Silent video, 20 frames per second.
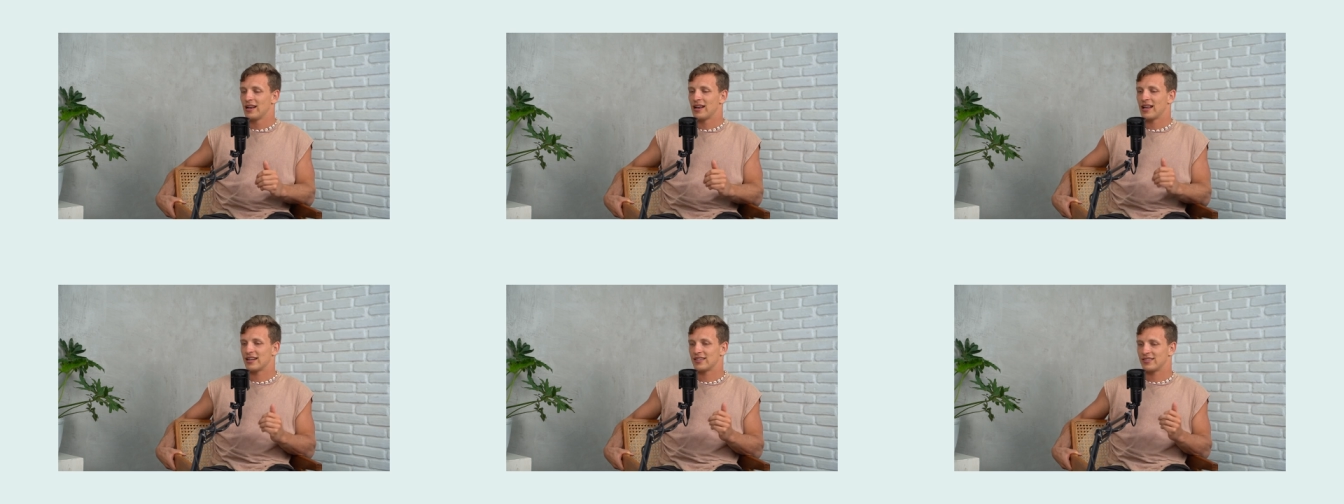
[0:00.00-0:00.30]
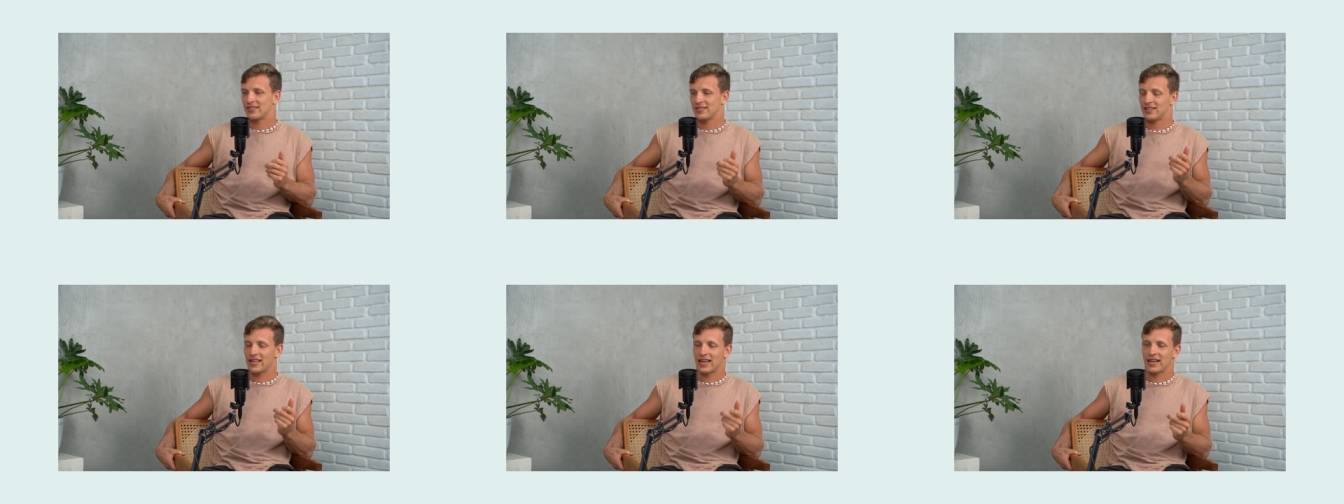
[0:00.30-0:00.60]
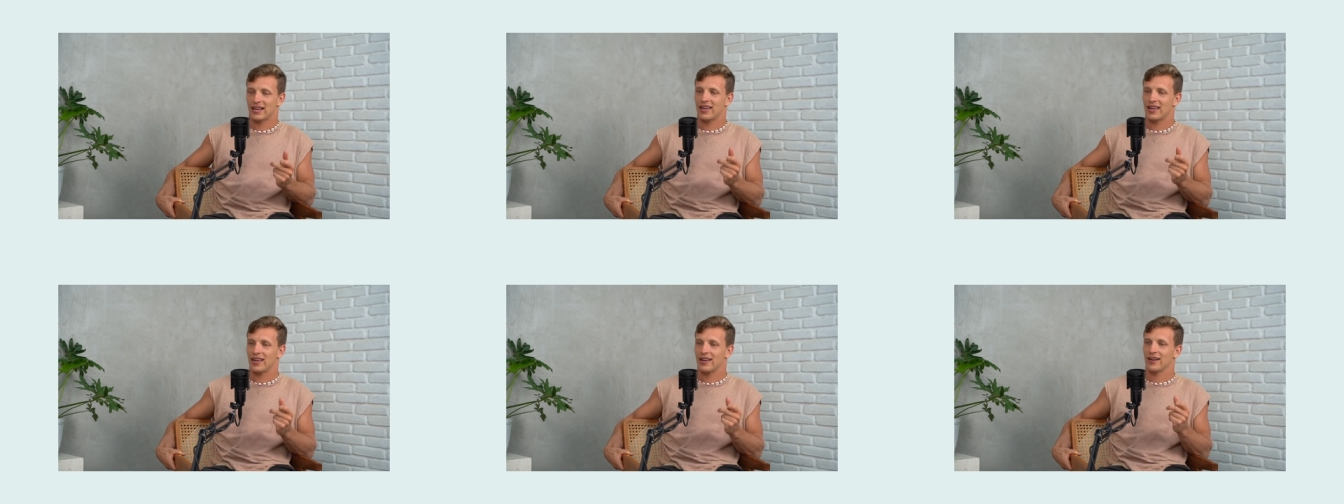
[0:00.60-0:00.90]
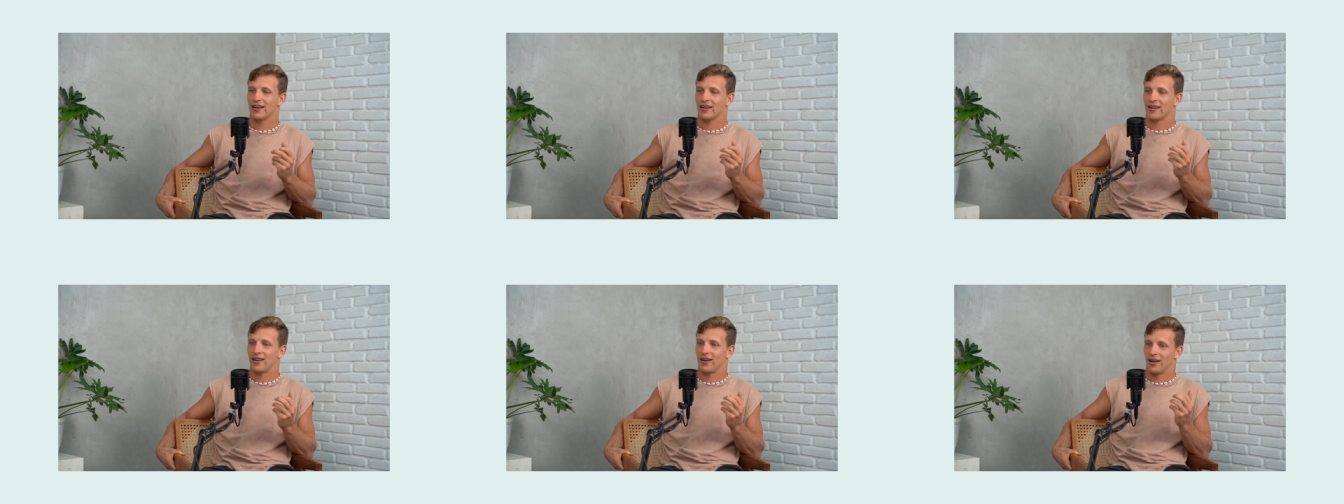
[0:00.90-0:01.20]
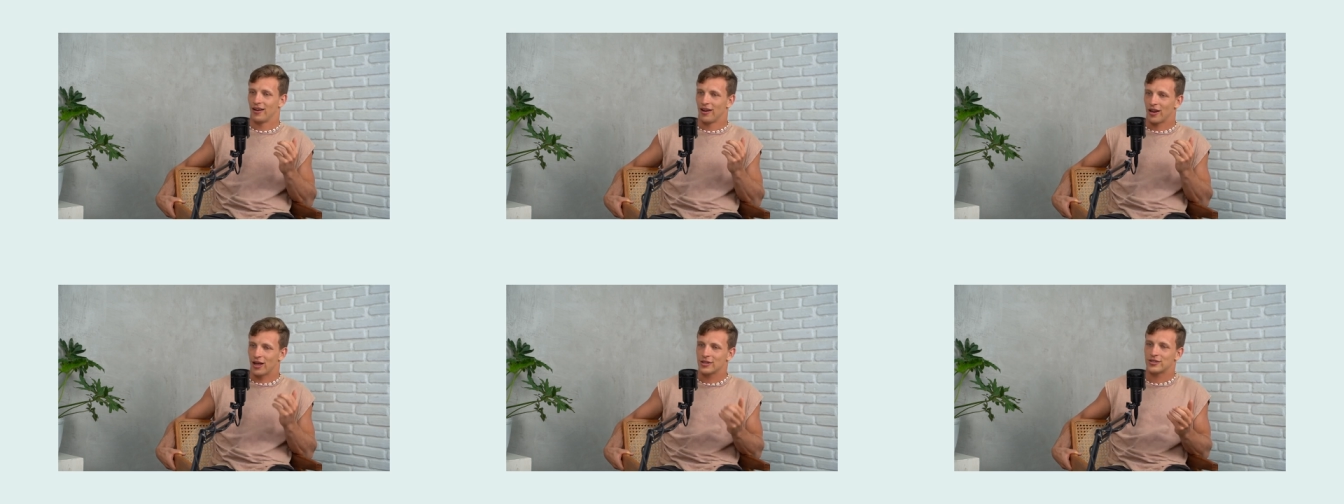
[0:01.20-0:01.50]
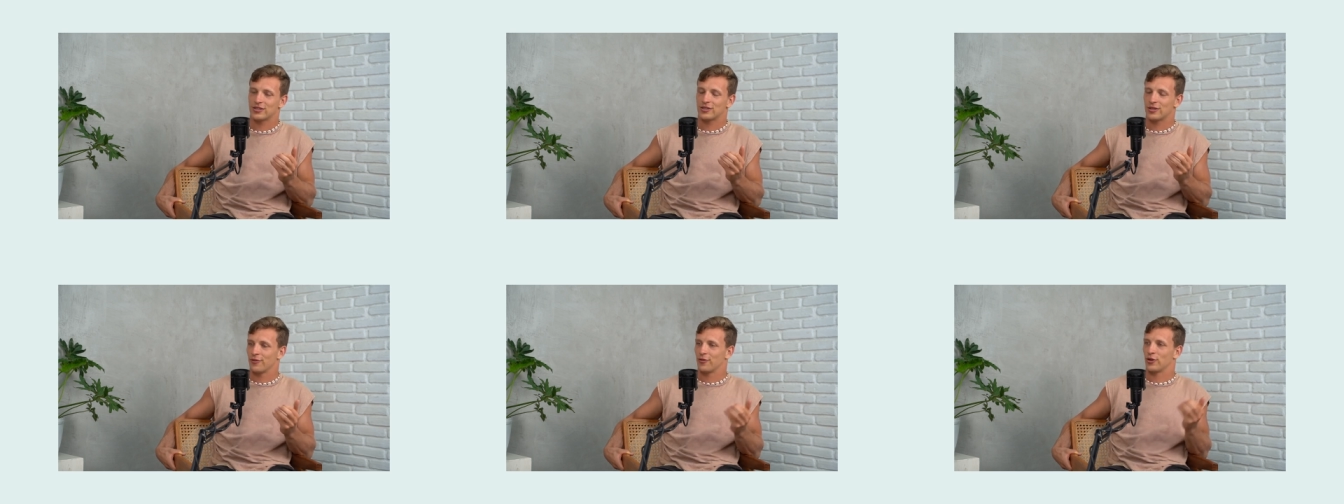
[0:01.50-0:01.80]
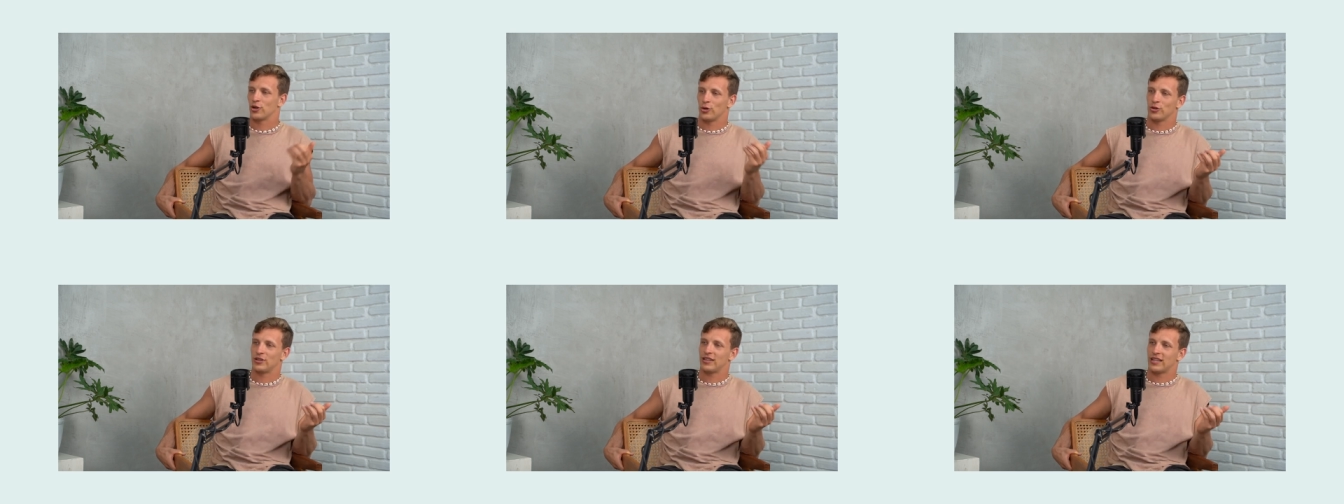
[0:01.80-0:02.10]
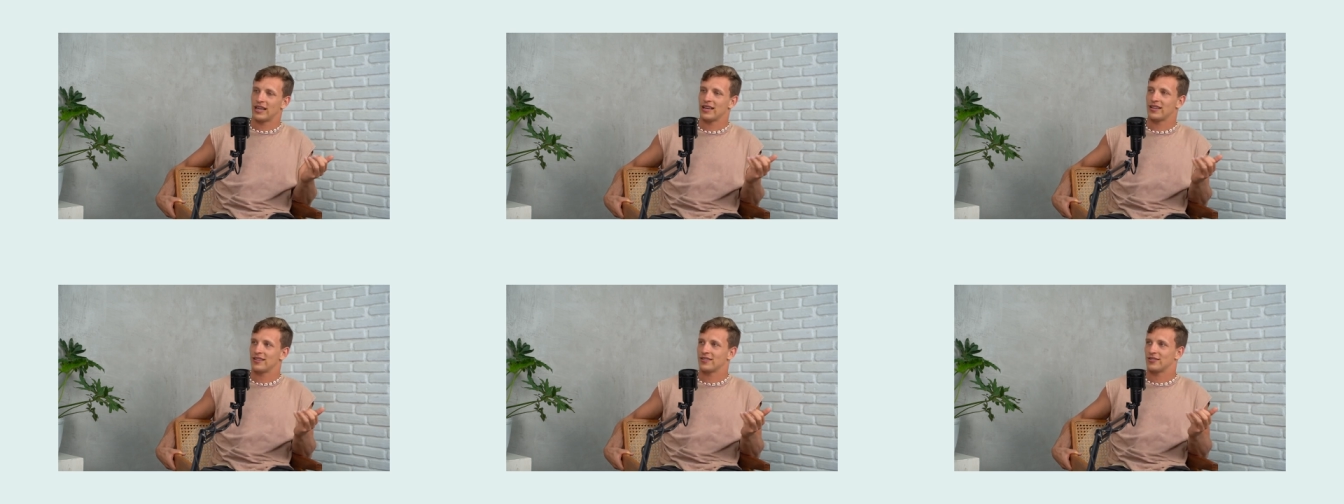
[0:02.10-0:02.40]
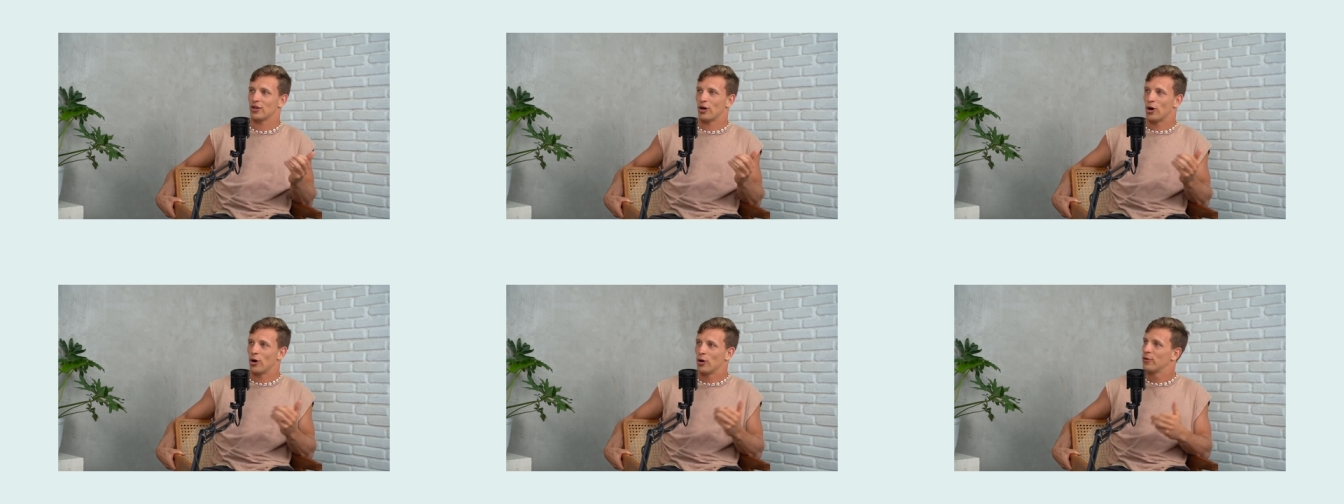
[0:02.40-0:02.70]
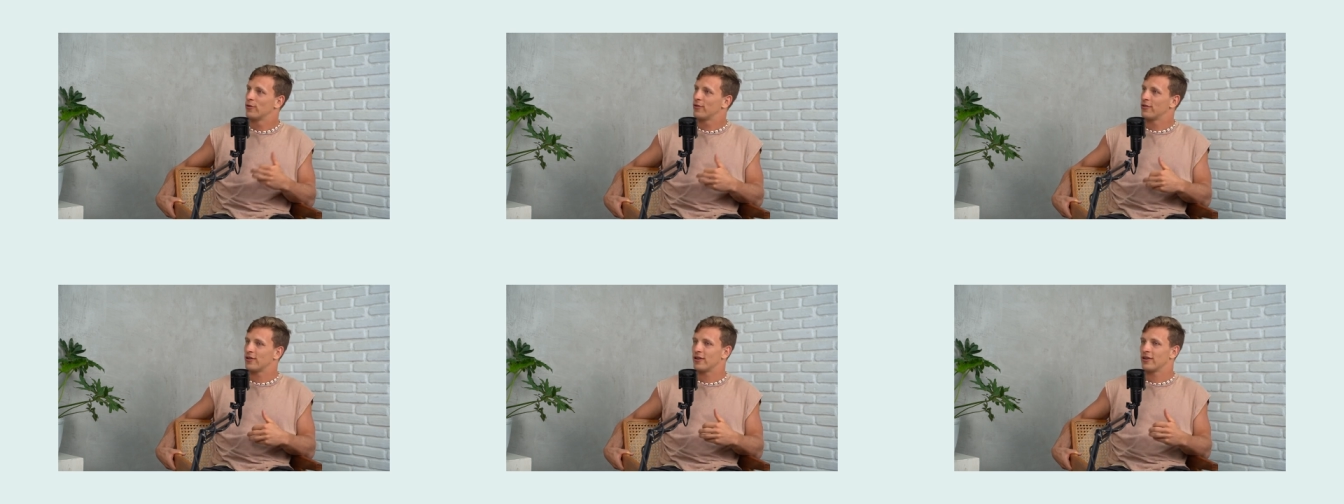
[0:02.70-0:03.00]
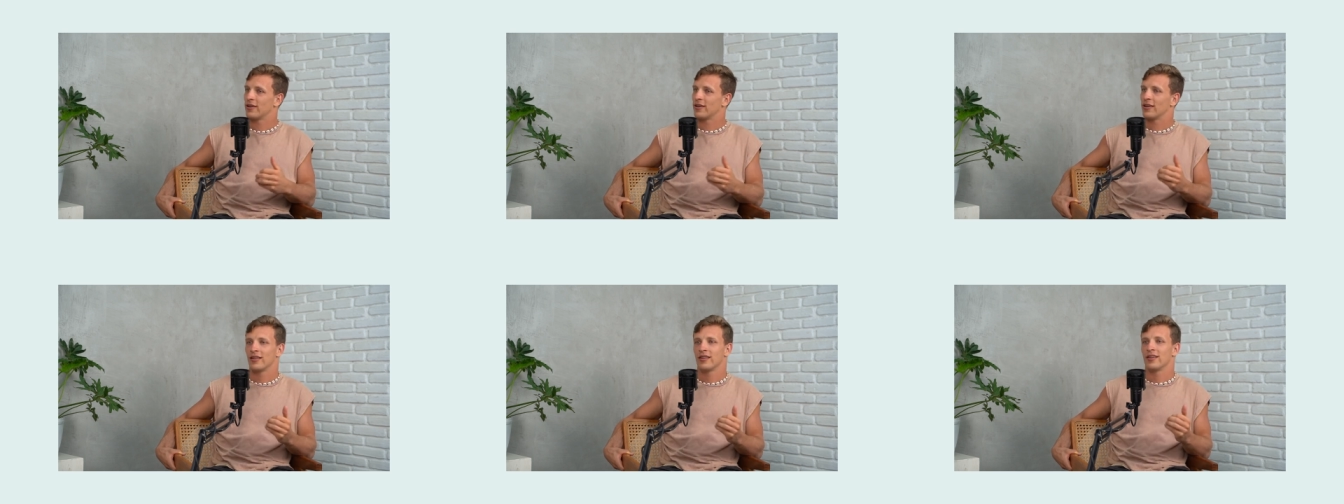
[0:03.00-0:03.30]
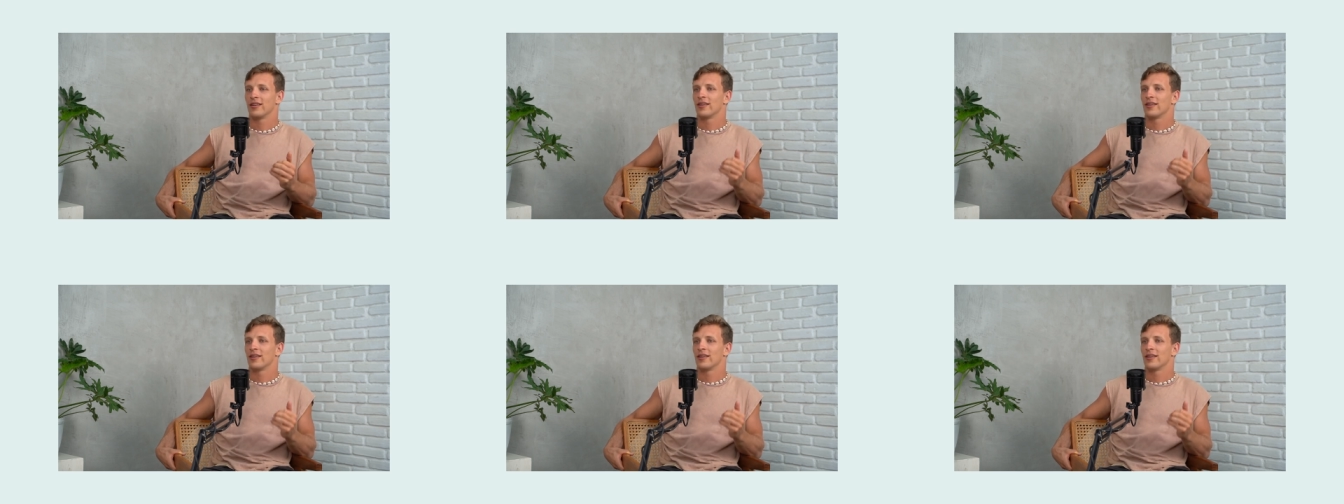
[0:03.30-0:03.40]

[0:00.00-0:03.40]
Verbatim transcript: Like stacking lots of good days over